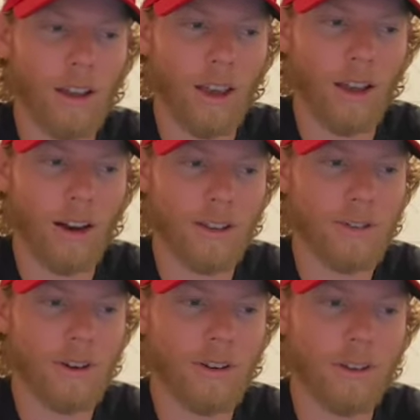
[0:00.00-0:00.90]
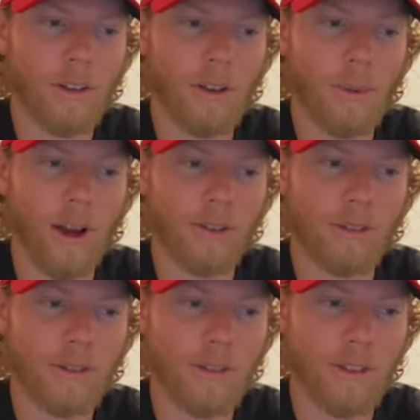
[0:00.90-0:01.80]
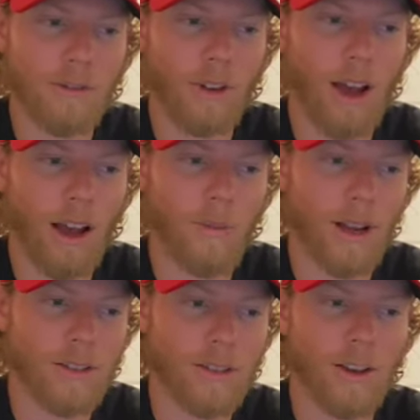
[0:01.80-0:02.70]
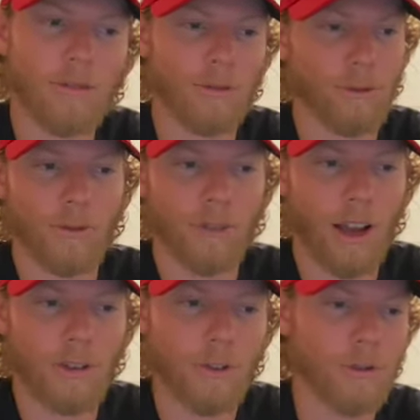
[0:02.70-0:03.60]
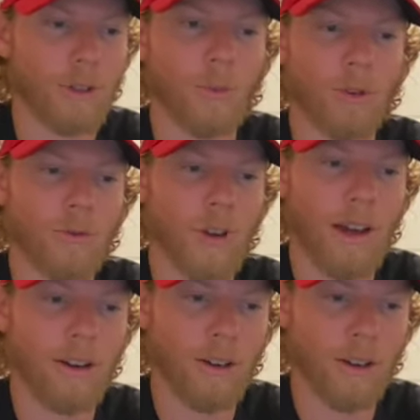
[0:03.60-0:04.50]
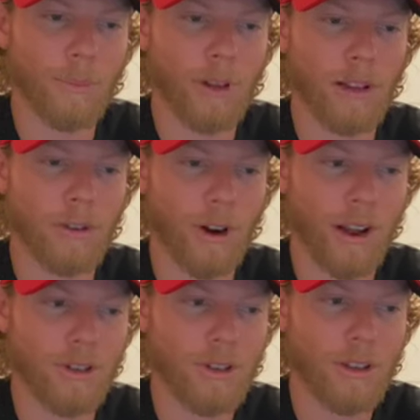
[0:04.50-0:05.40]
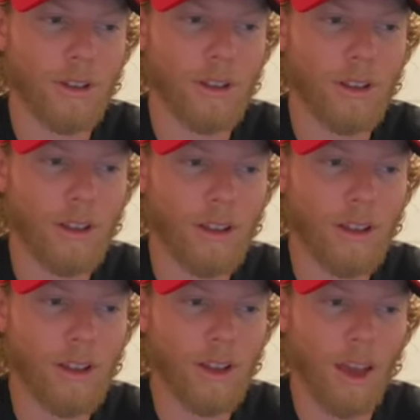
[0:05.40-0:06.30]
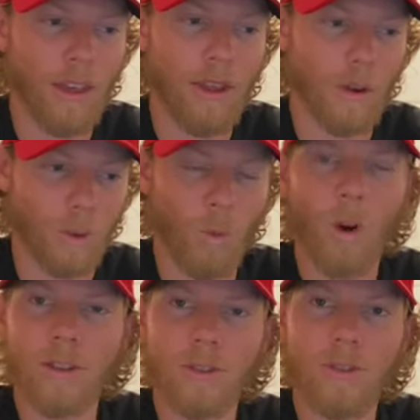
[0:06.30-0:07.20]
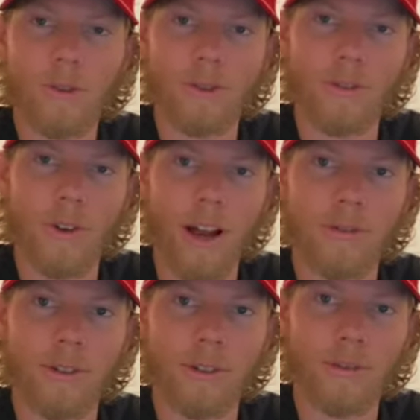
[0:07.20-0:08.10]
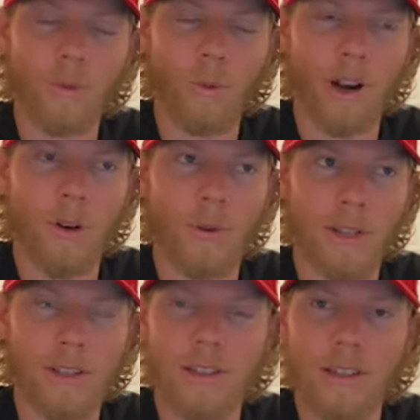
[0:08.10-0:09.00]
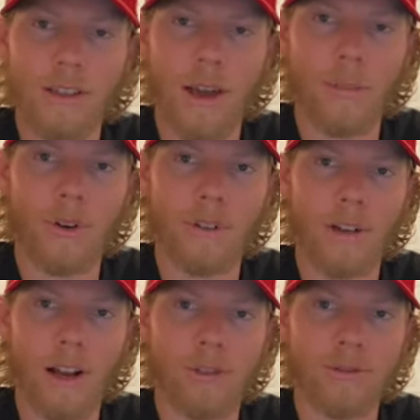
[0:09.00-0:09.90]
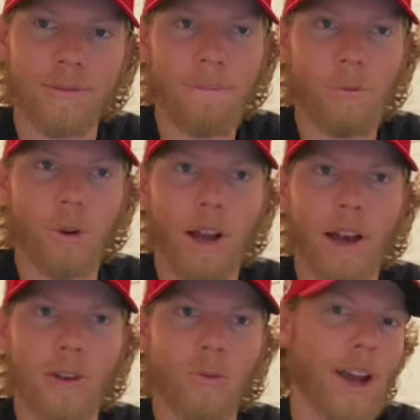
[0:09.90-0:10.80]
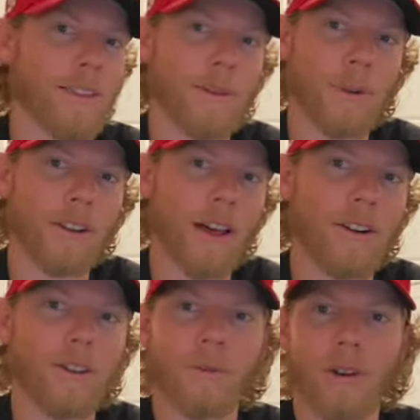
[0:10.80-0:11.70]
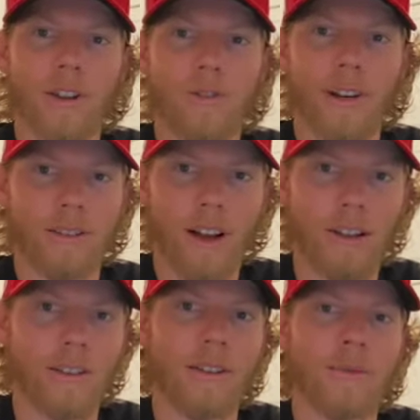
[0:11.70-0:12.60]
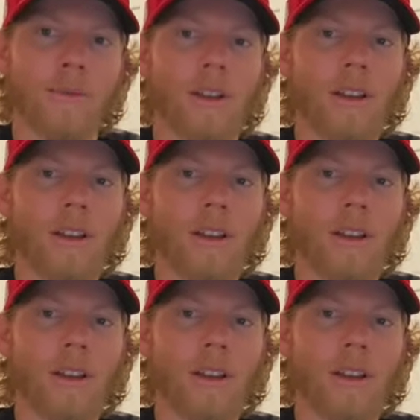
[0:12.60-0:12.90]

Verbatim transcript: And I started to think about if I myself or if I knew someone who died on a plane crash and there was one sole survivor, would I want to seek that person out? Would I write them a letter or would I try to talk to them?